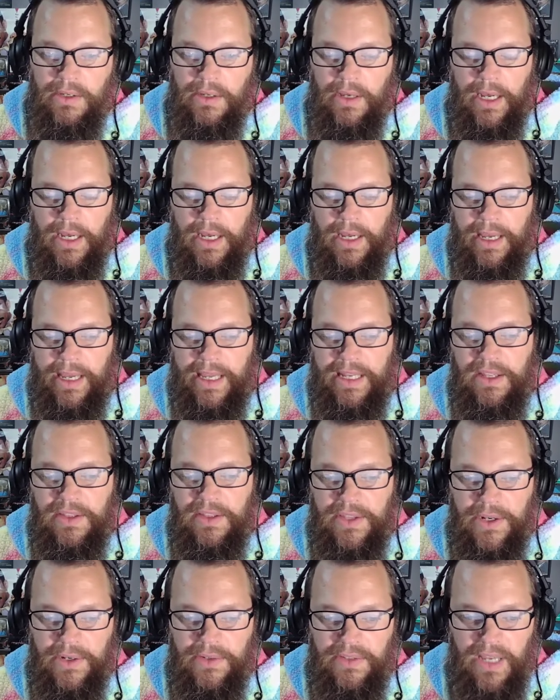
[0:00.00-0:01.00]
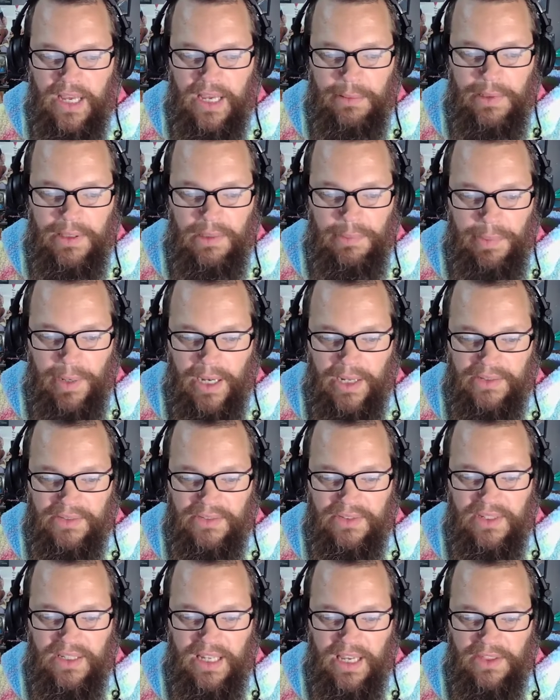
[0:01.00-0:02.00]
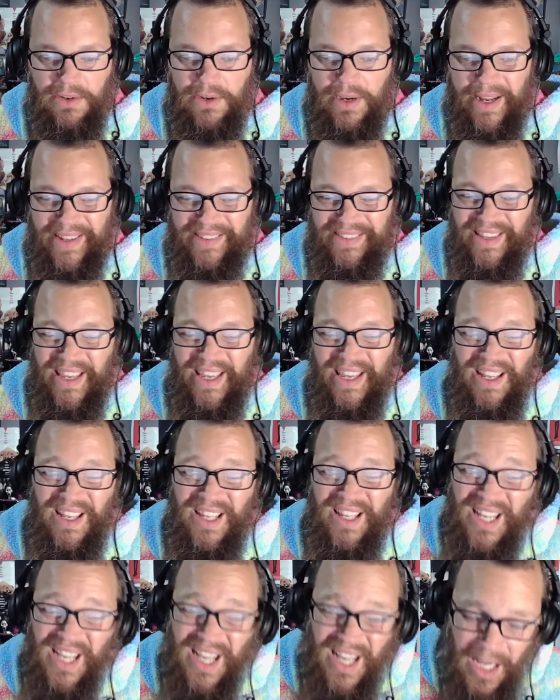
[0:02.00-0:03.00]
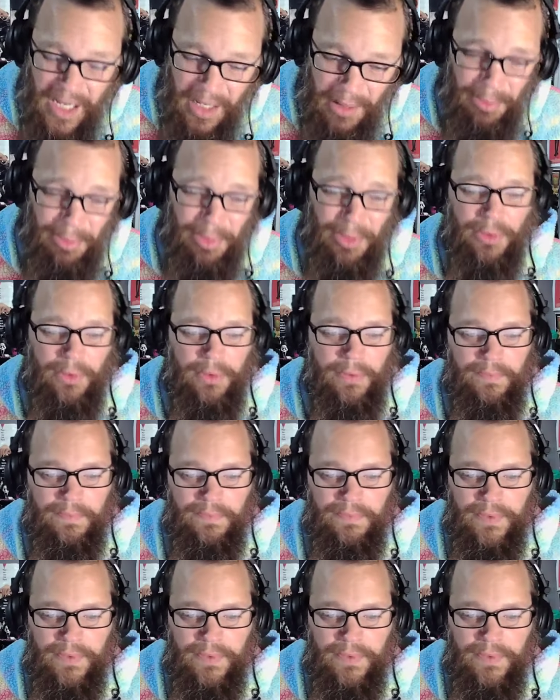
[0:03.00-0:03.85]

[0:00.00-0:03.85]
uh, ended their time in the pods together as a couple.